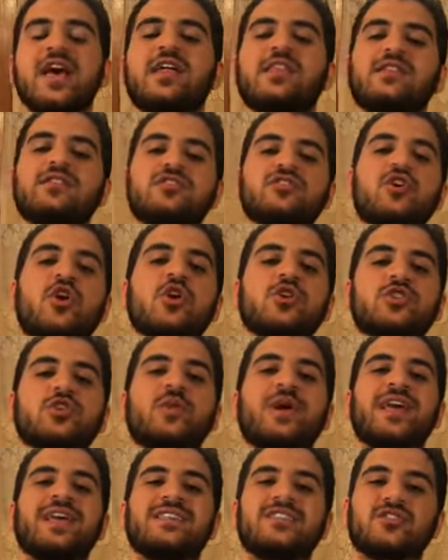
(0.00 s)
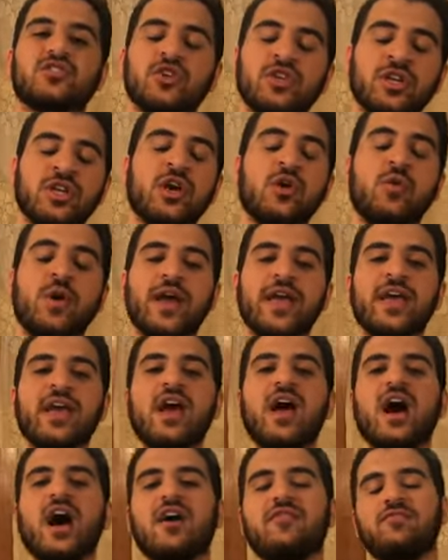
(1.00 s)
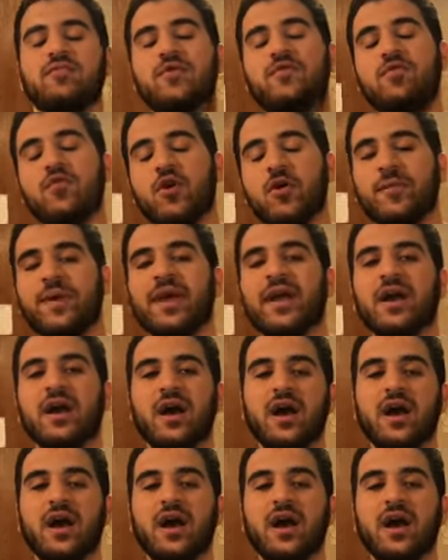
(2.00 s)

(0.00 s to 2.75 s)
this is also a sunnah way of performing,